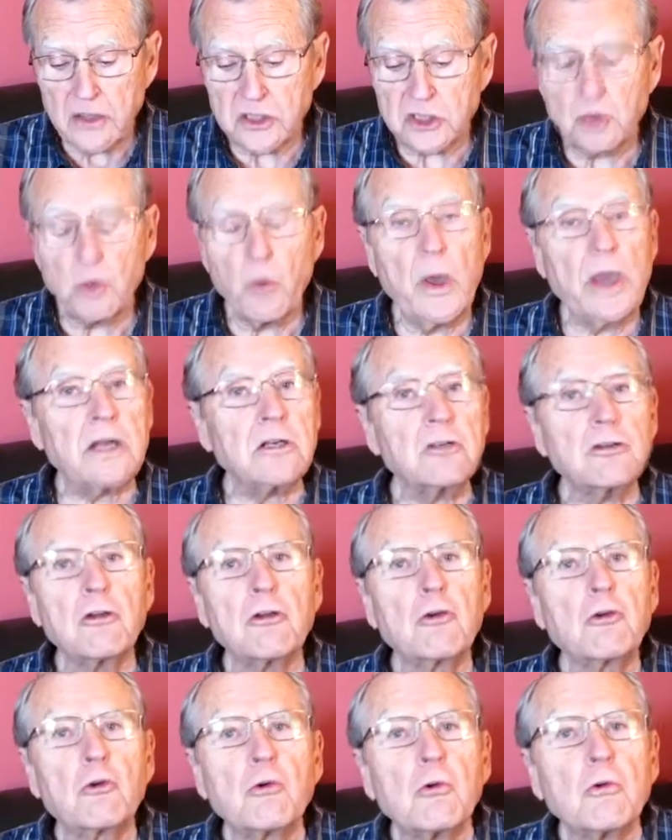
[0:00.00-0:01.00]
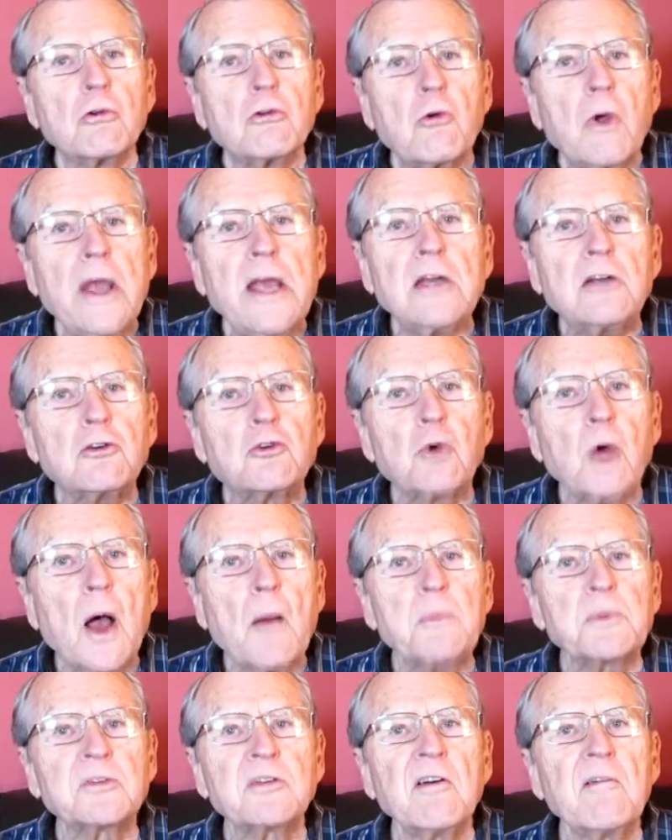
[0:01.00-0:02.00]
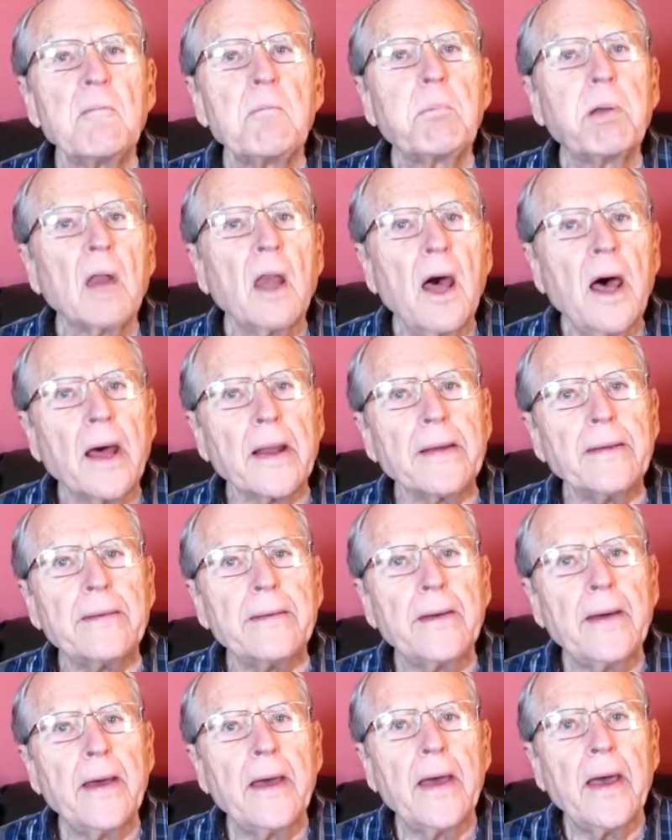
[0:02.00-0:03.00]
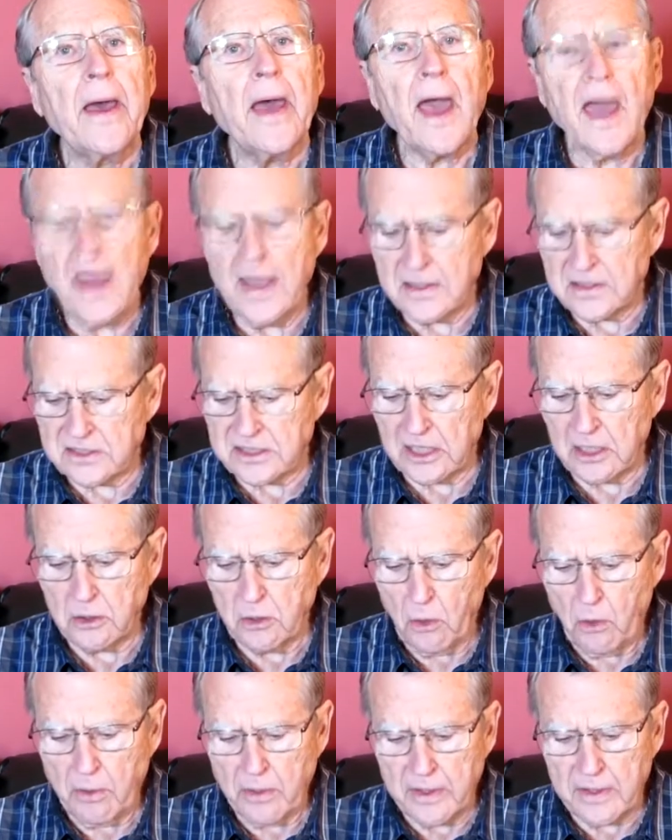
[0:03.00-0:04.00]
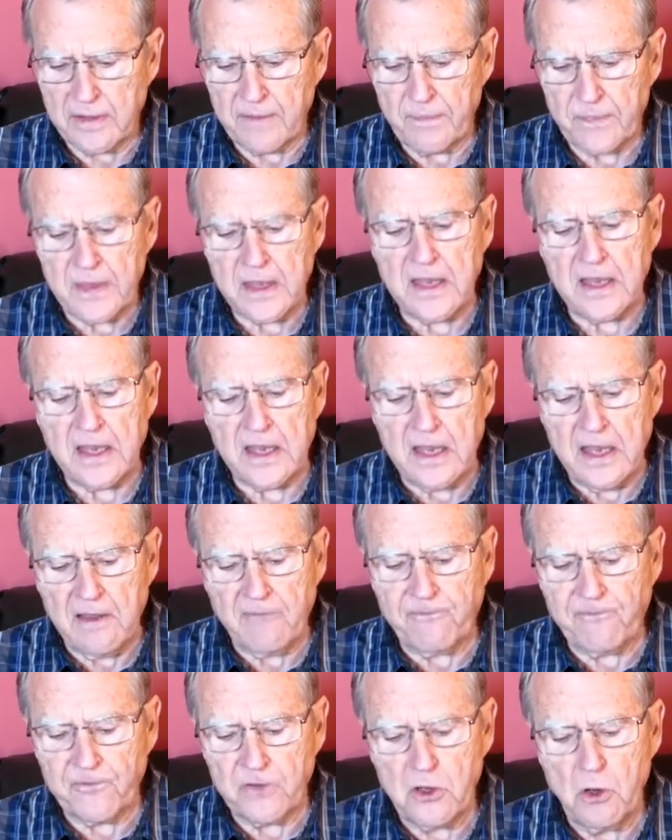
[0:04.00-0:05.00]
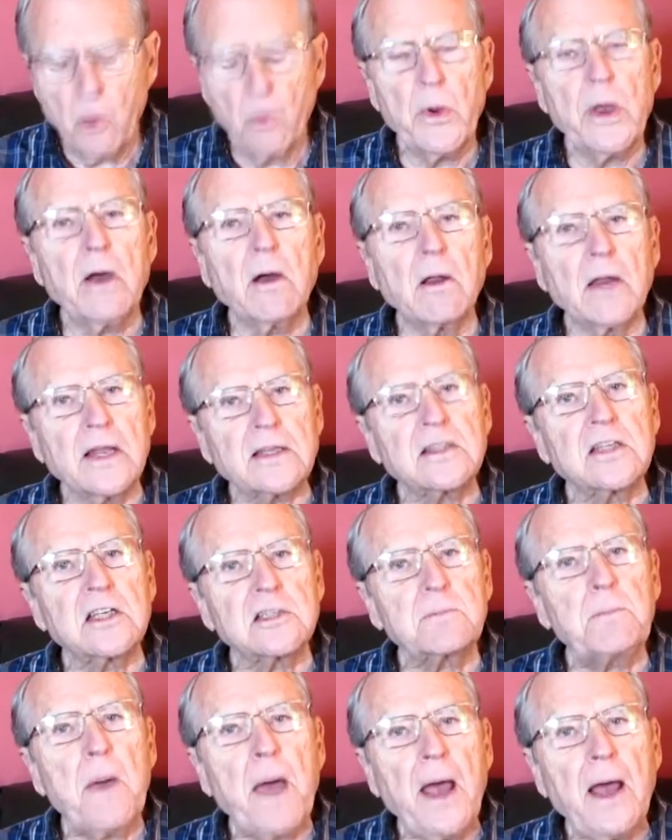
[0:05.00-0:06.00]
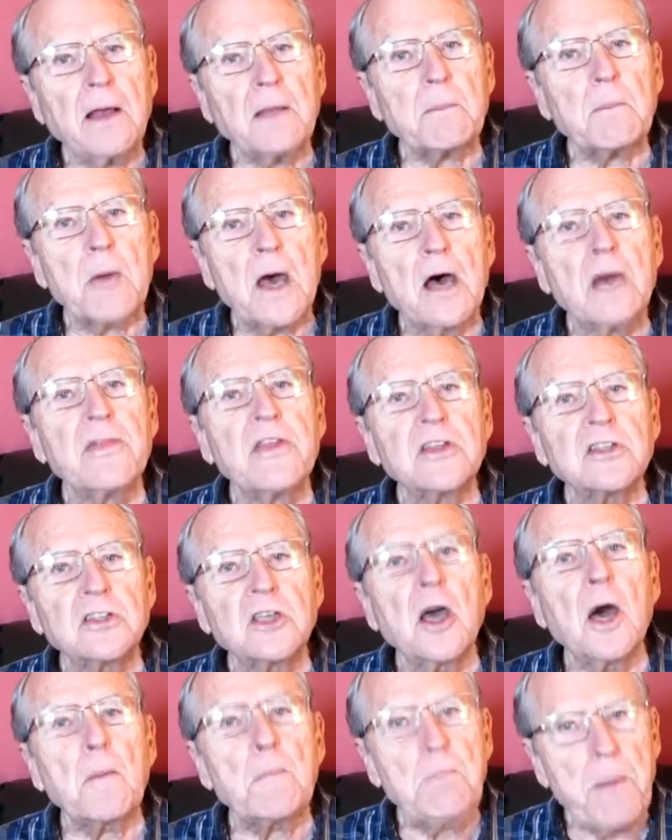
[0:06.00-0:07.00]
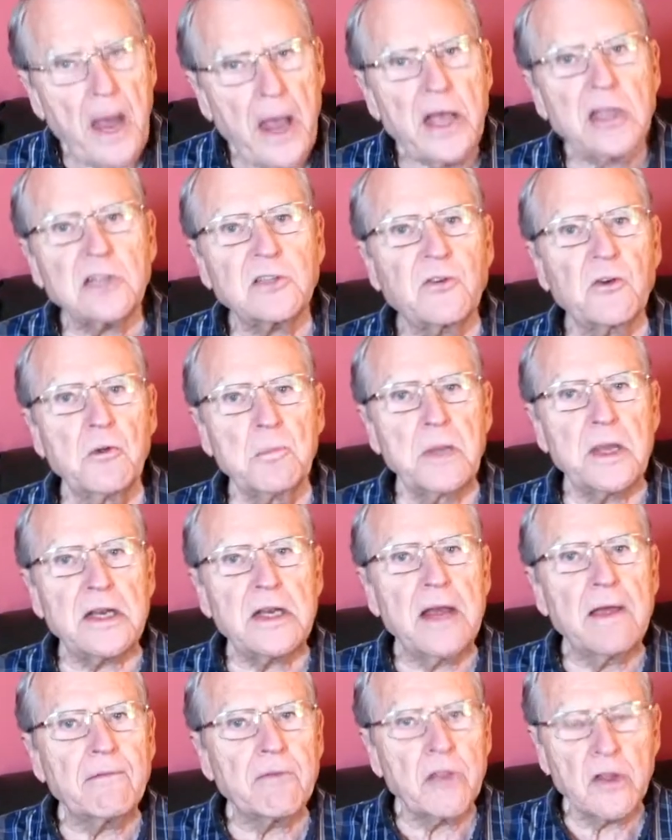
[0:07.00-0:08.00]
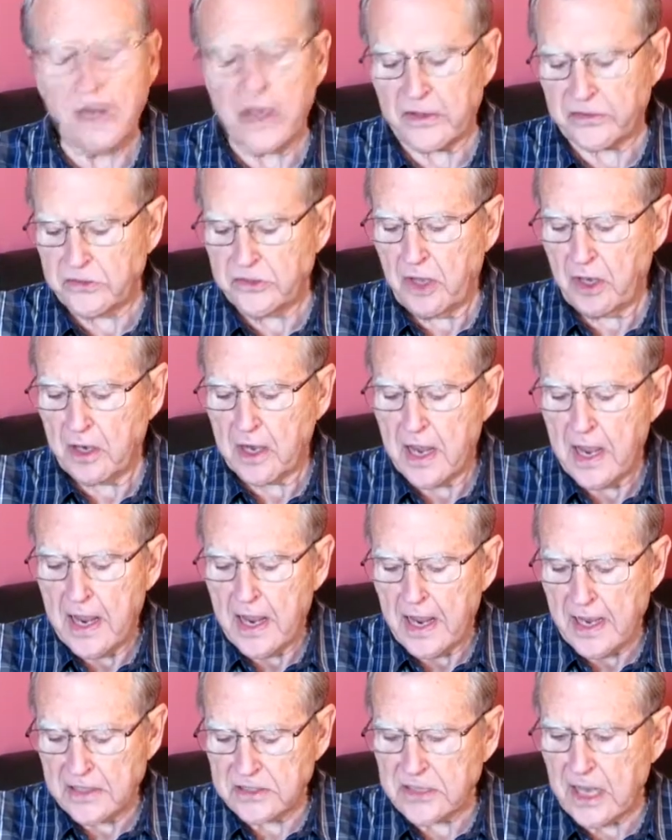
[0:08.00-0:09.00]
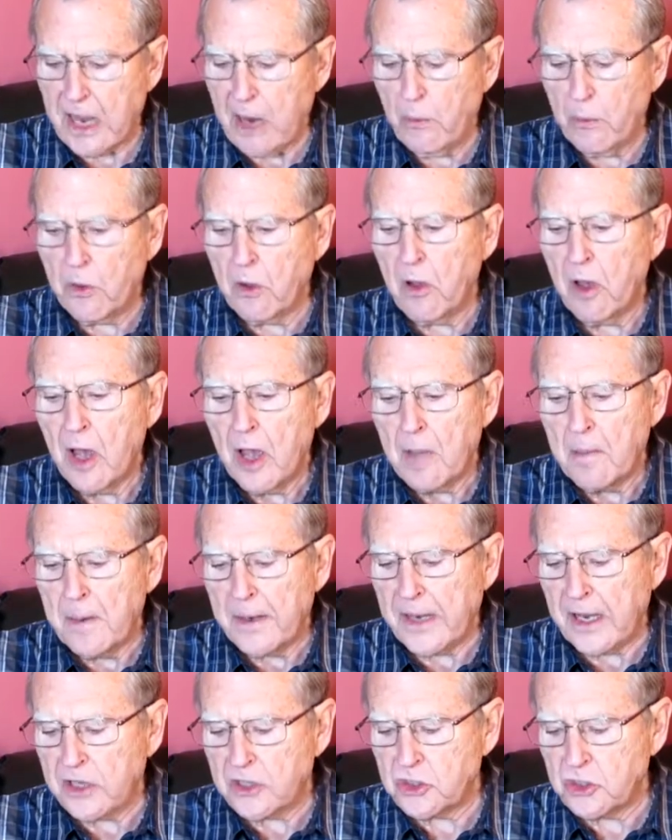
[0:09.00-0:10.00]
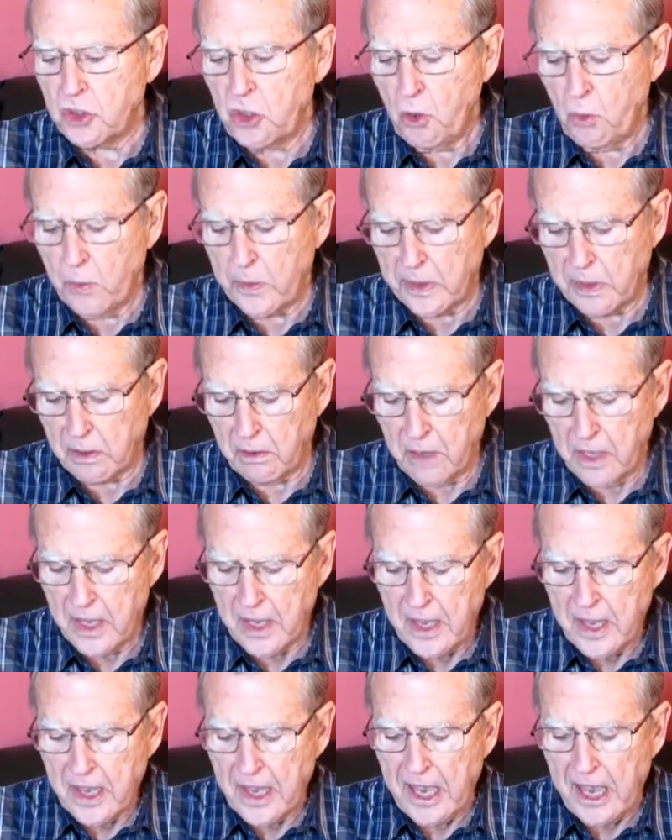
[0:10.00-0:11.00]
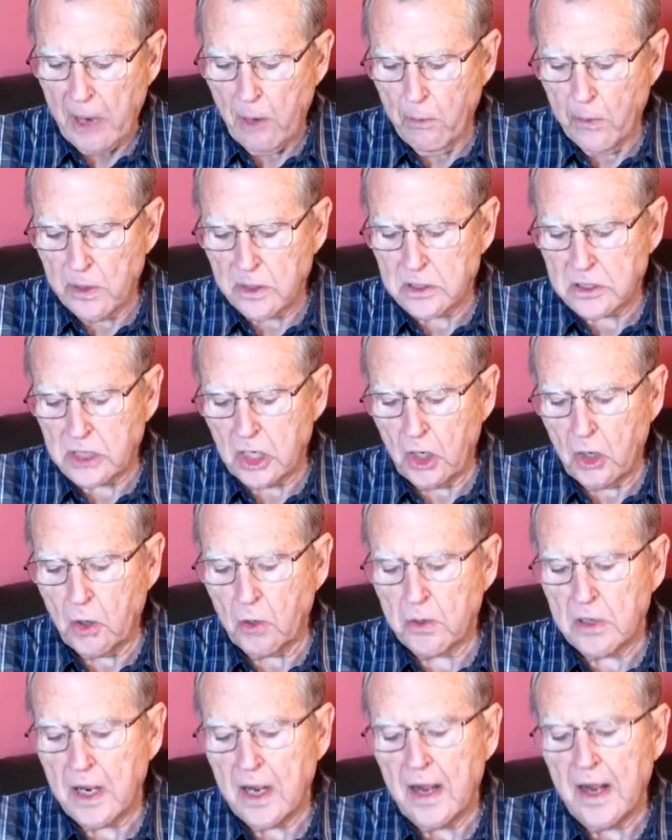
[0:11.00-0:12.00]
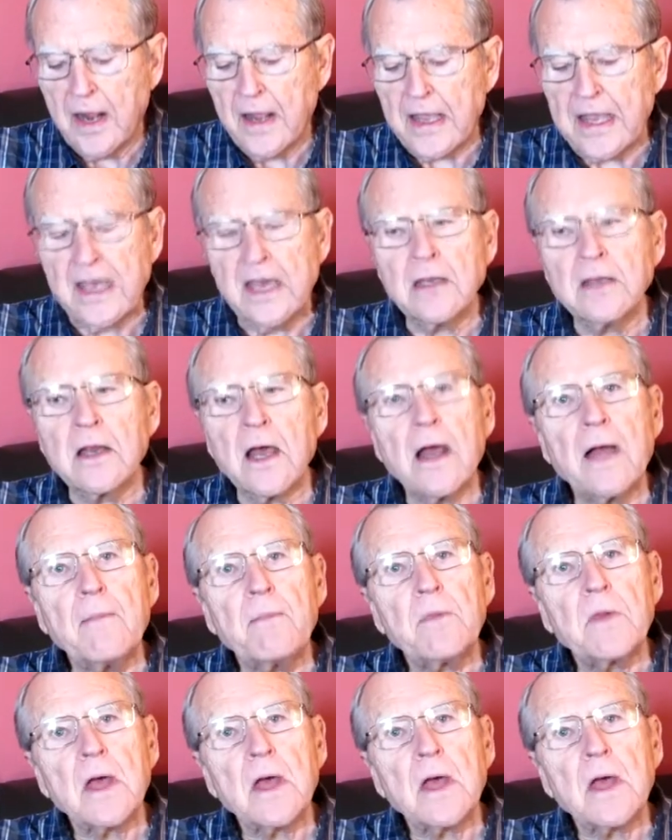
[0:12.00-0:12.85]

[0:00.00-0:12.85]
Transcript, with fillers: sweat great drops of blood and said, Lord, if you will, let this cup pass from me. Nevertheless, not as I will, but as you will. And we're told in